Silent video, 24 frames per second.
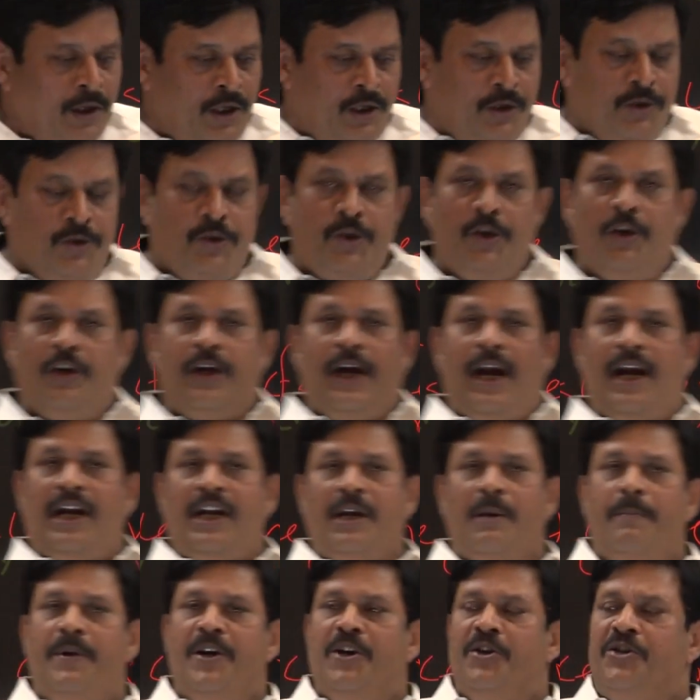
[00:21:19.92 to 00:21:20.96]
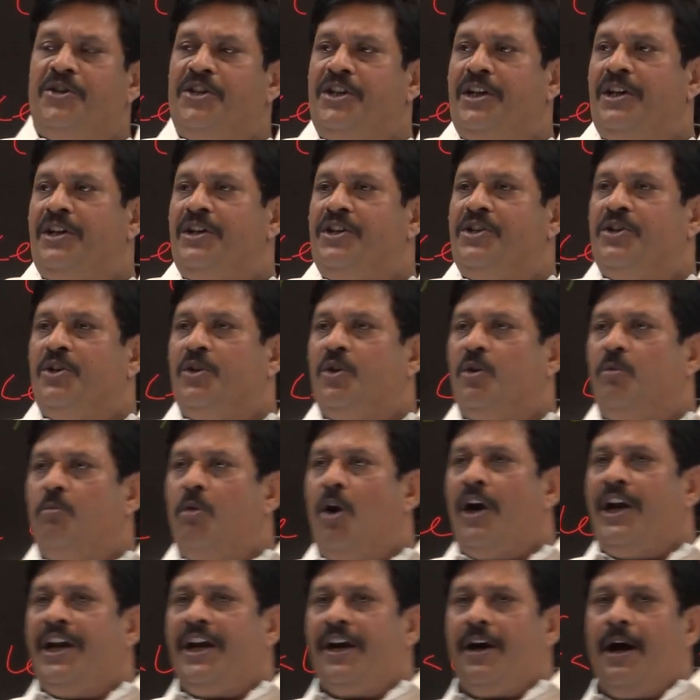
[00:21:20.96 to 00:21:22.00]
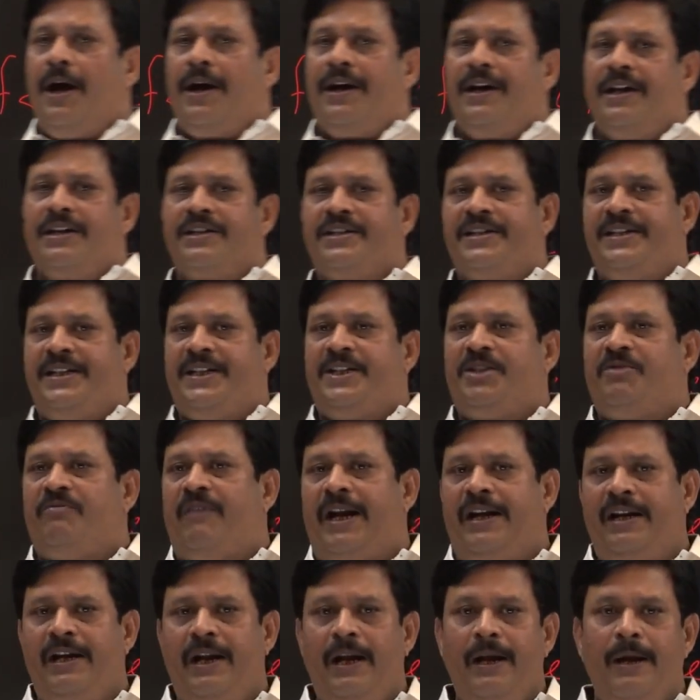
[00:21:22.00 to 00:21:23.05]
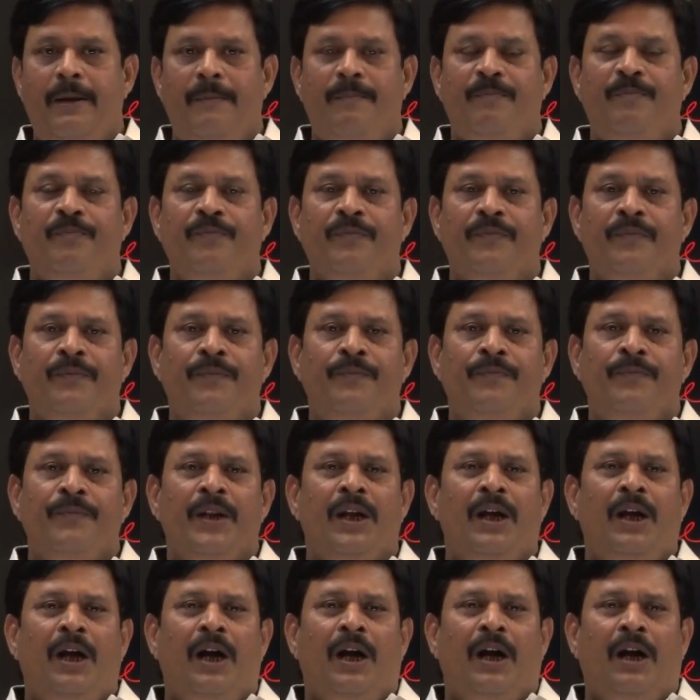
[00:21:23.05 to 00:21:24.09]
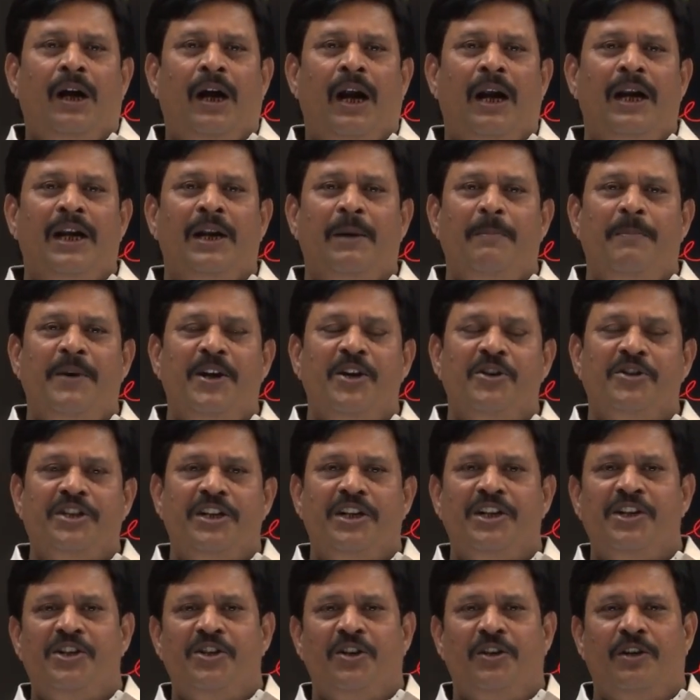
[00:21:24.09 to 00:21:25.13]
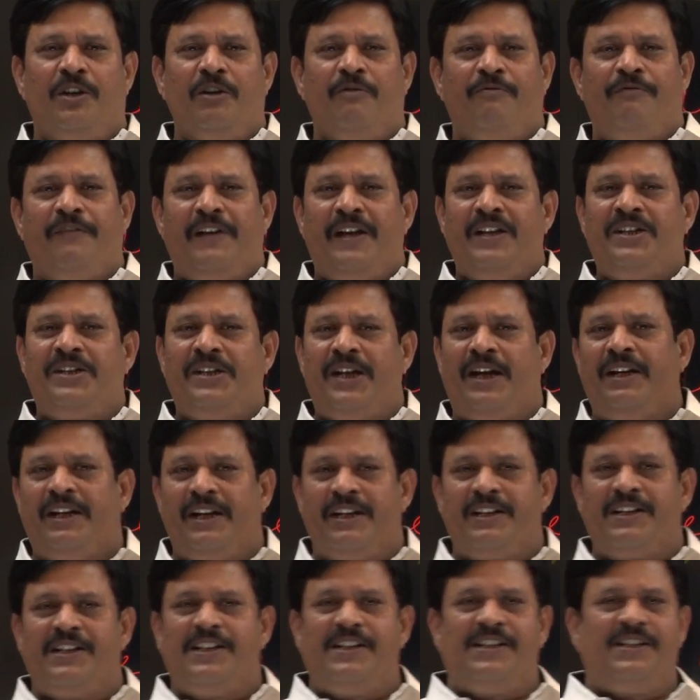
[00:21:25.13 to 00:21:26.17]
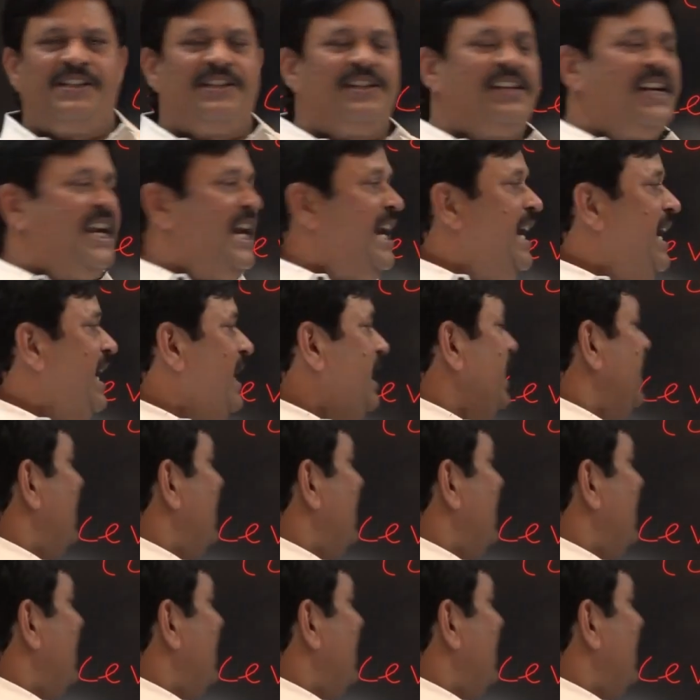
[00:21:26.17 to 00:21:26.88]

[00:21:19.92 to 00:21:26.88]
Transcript: So contribution due to body corners is 1. Contribution due to phase centers is 3.